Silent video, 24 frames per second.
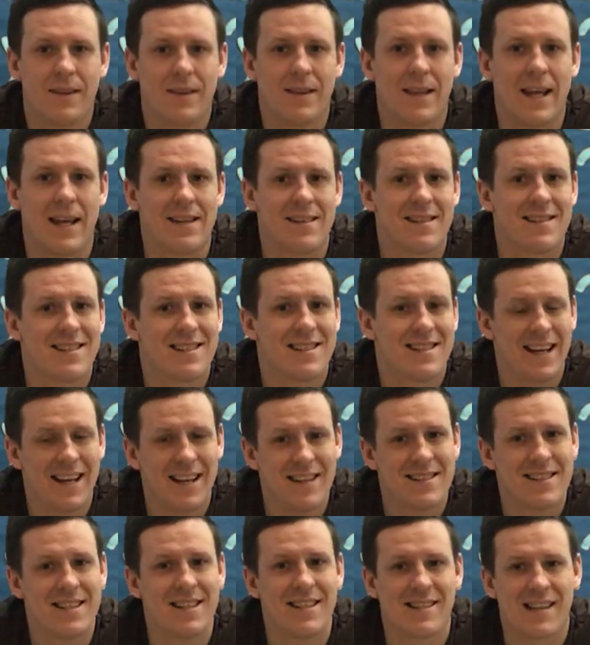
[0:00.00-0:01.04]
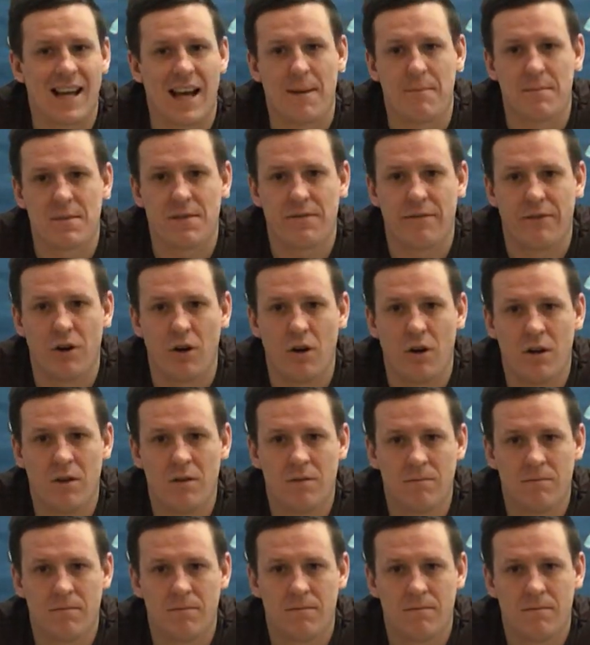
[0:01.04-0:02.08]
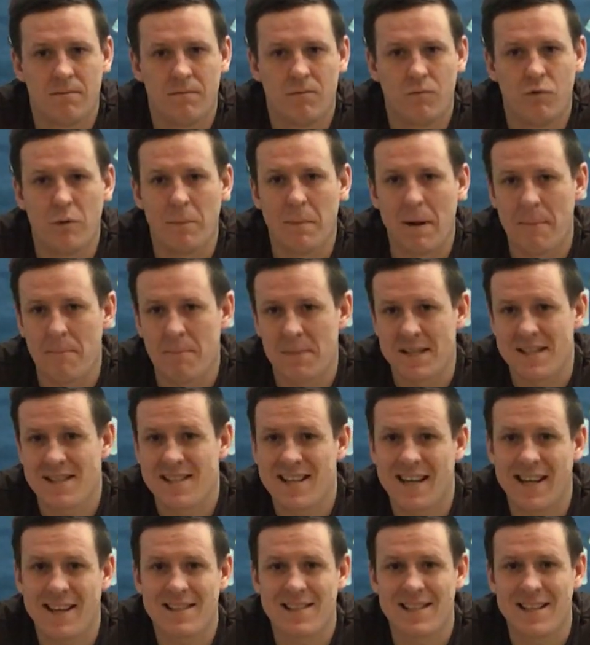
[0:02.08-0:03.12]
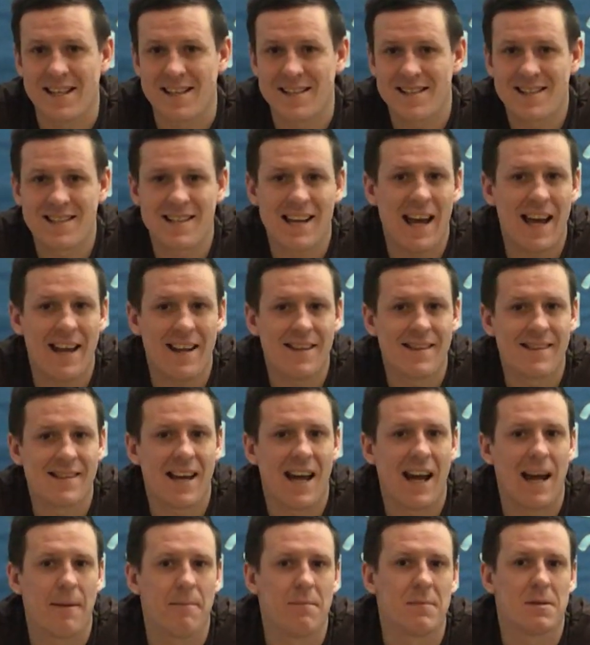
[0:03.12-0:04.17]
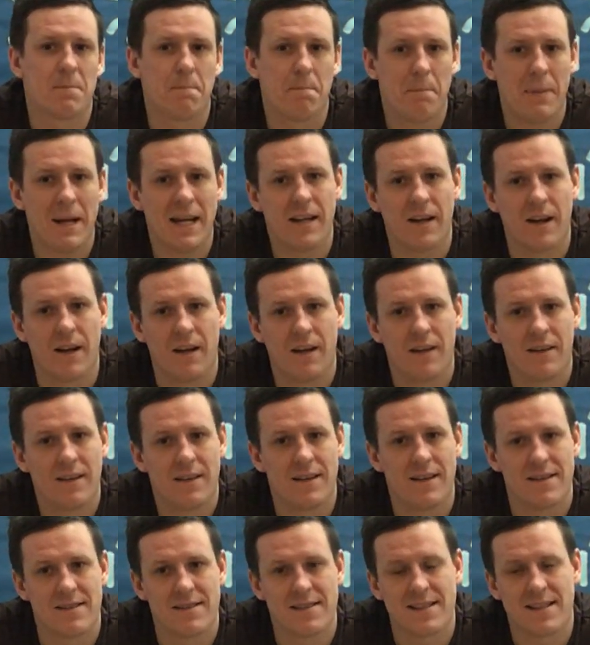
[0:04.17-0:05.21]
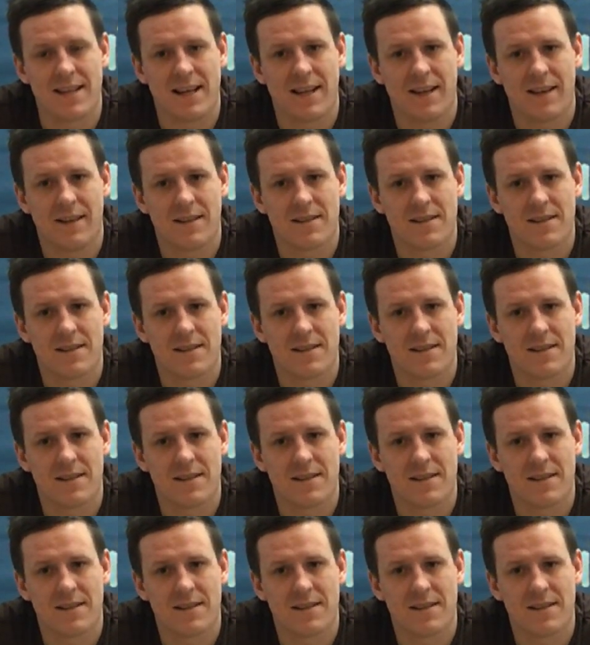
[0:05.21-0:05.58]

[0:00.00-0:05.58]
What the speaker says: then 60 times 4, remember 60 is 10 times bigger than 6.